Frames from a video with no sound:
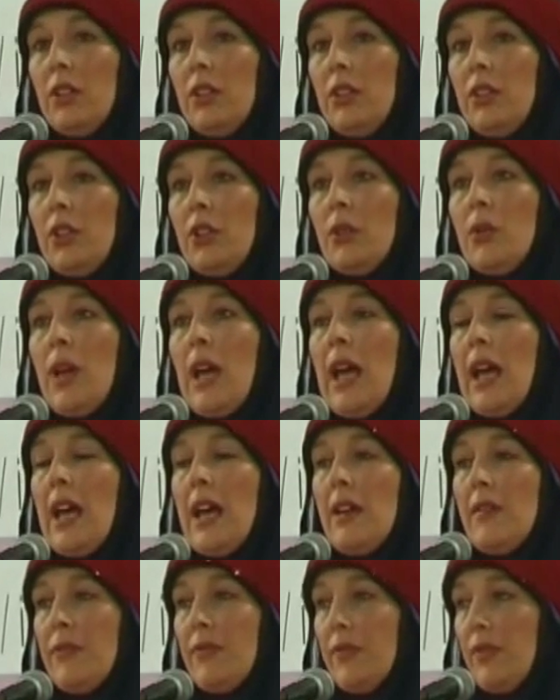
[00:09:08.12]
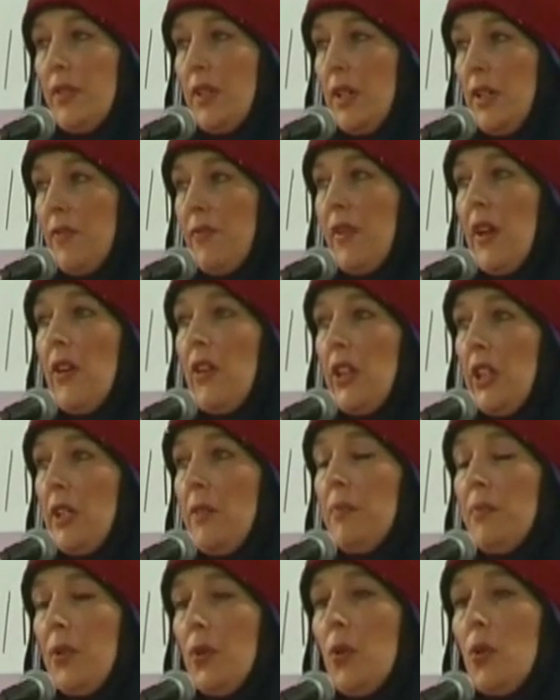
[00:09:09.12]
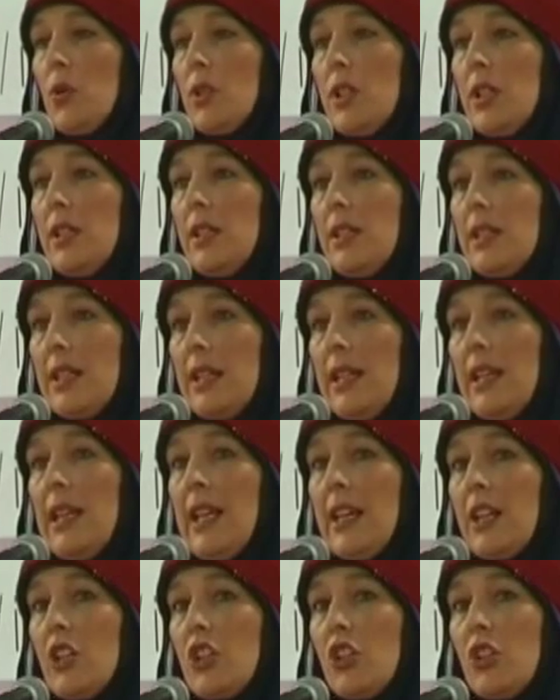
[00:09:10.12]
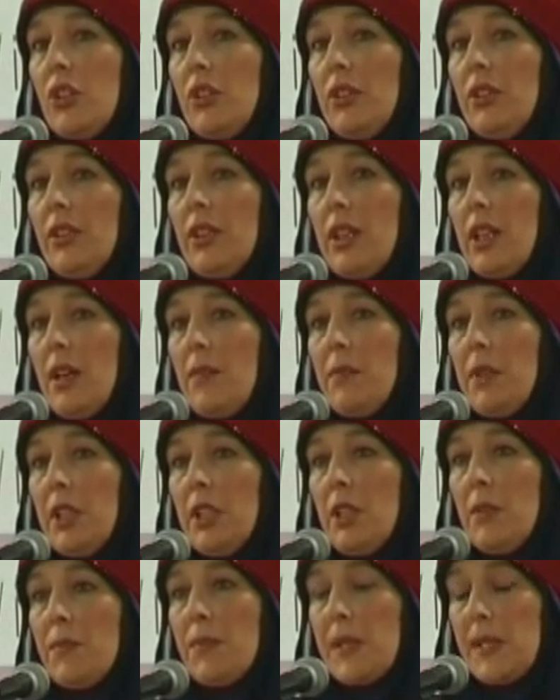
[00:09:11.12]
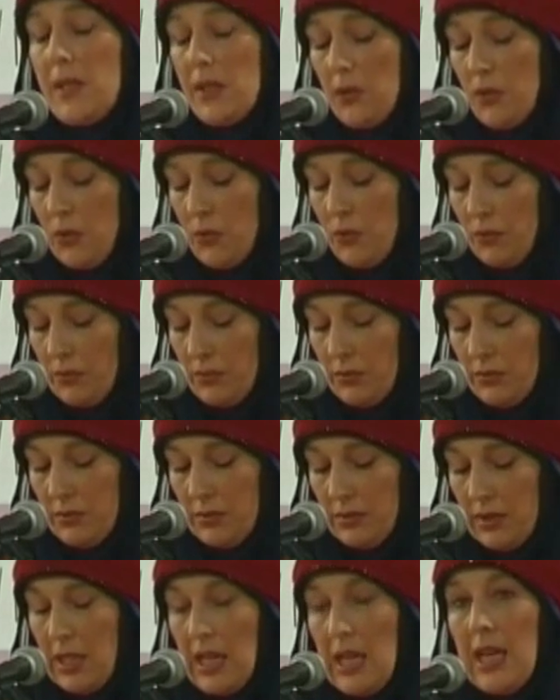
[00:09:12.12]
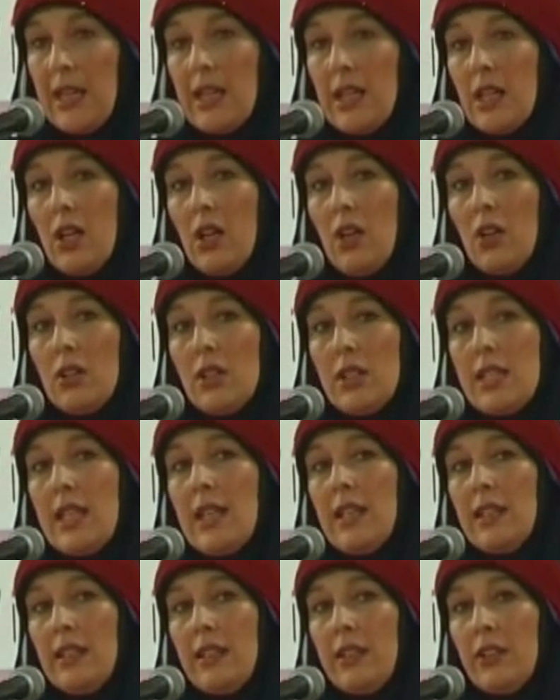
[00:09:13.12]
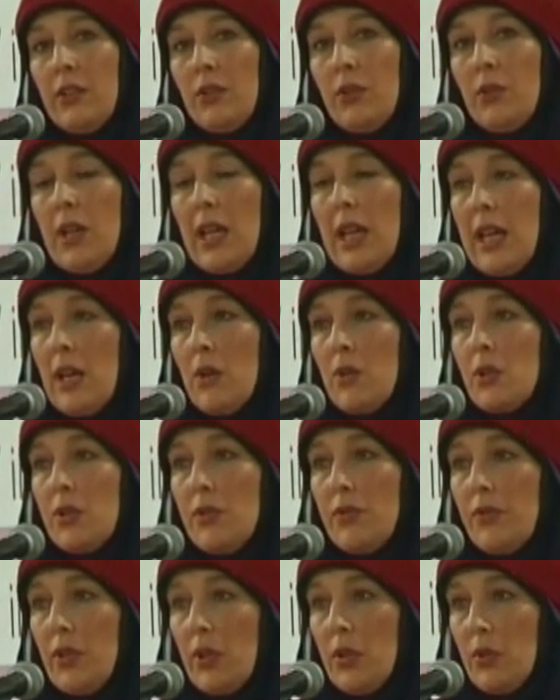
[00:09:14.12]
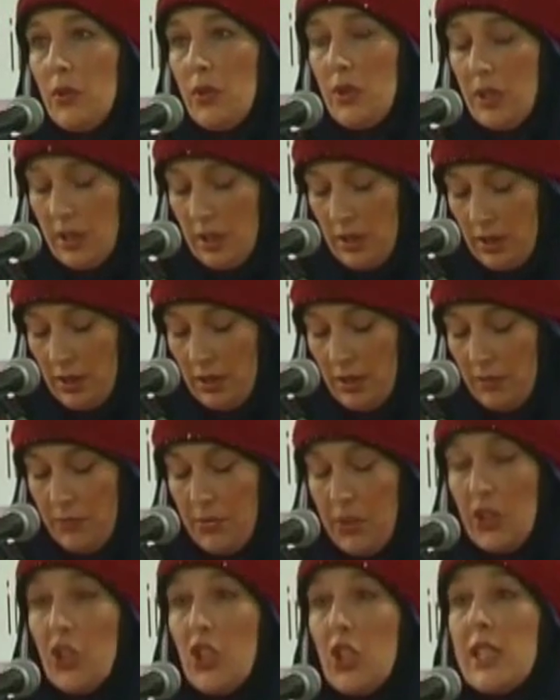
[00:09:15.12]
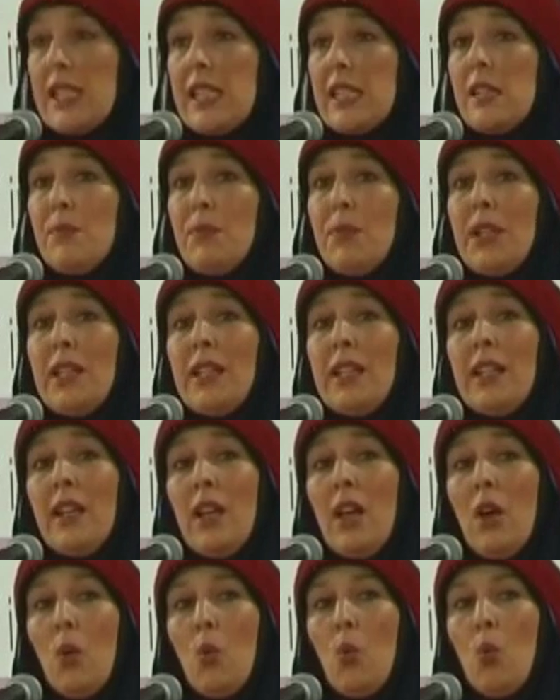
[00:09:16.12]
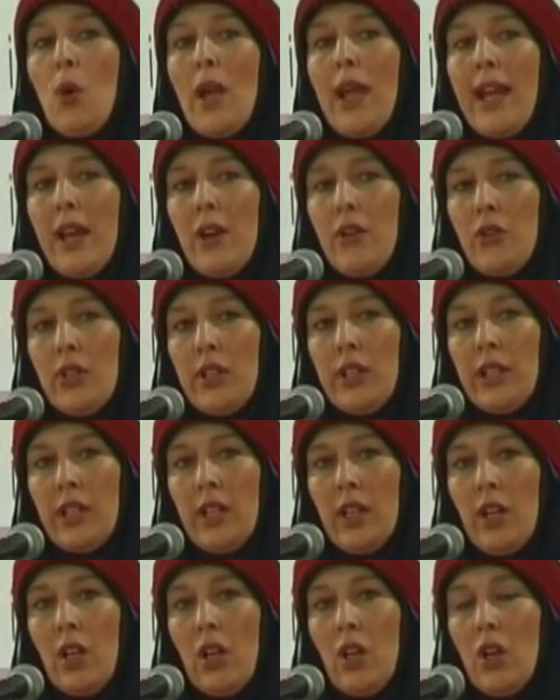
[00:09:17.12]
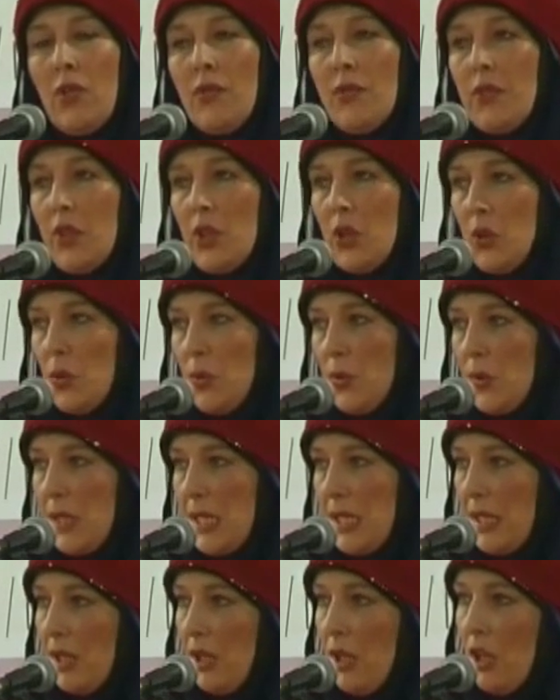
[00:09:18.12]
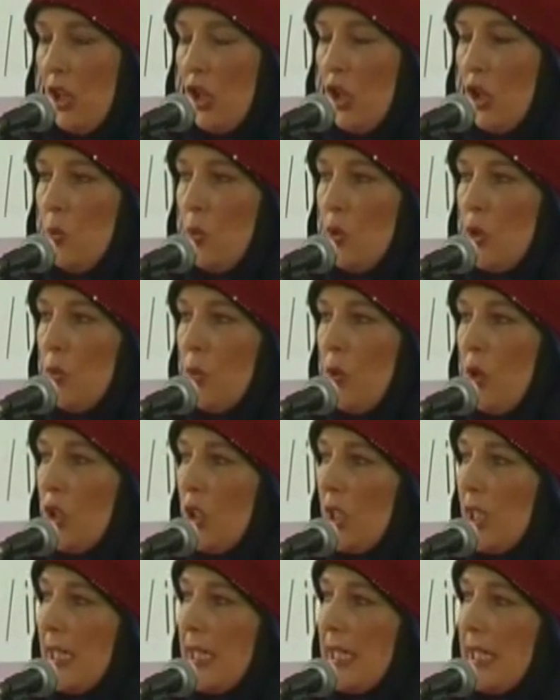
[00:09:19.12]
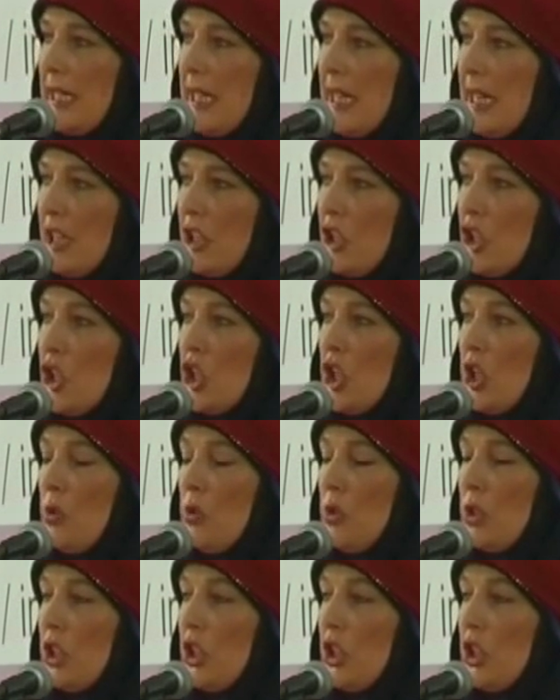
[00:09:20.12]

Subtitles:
You have a very important election coming up soon. I can't tell you how to vote, but just be wary of those who would want to stand shoulder